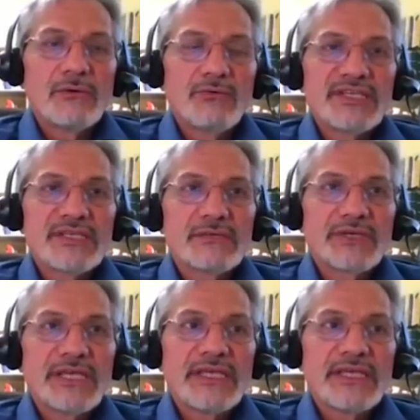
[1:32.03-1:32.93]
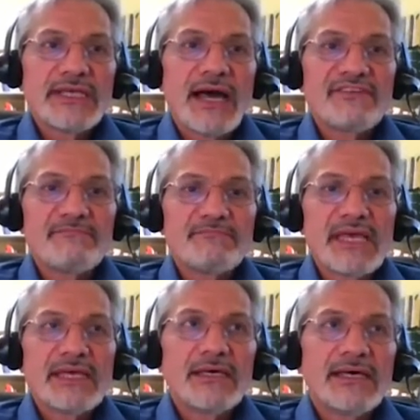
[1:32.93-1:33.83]
we have
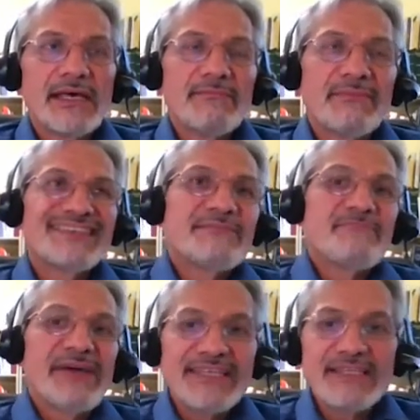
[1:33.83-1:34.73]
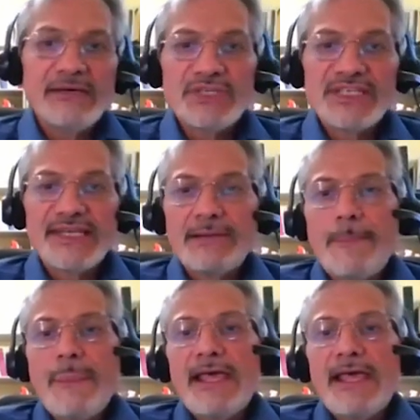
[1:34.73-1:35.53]
emancipated, I would say,